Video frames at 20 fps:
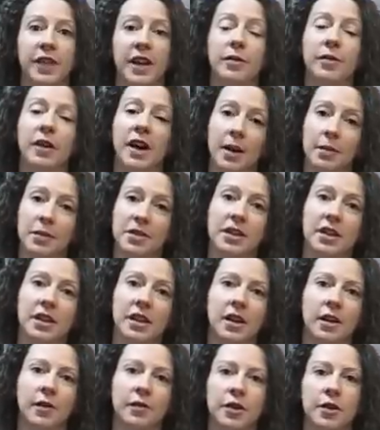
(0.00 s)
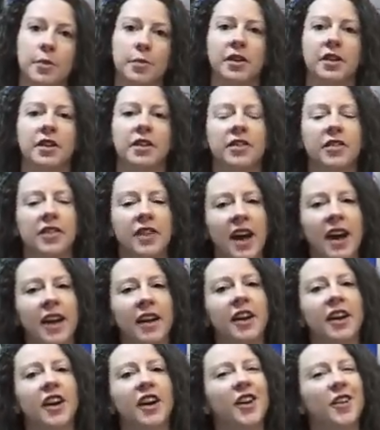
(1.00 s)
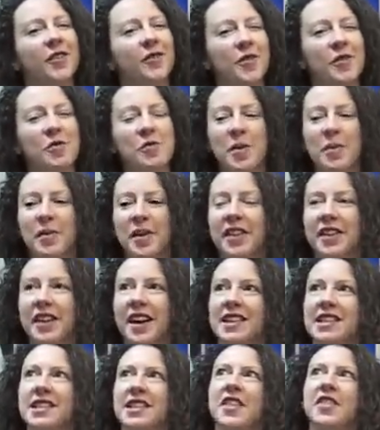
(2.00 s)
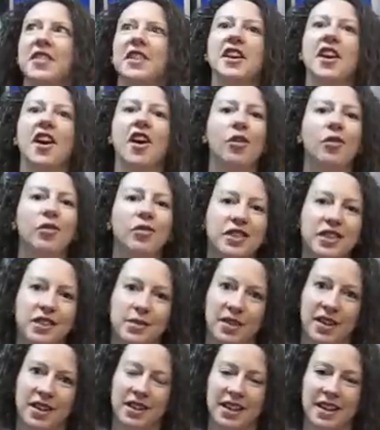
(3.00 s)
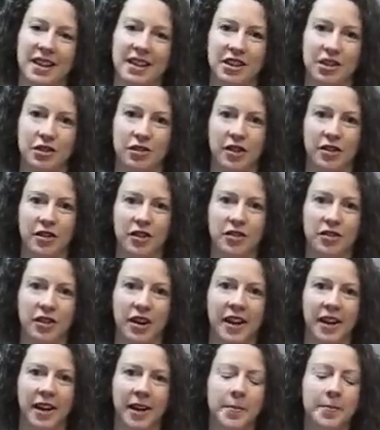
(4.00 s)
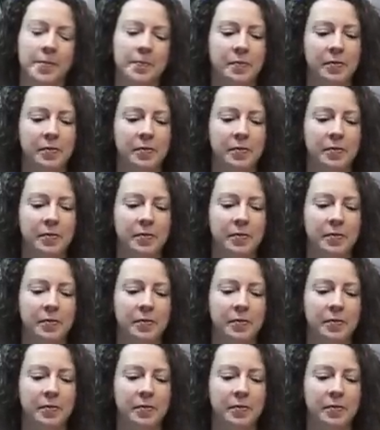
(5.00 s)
They will absolutely love you, because that, for women, that's like the ultimate in strength training.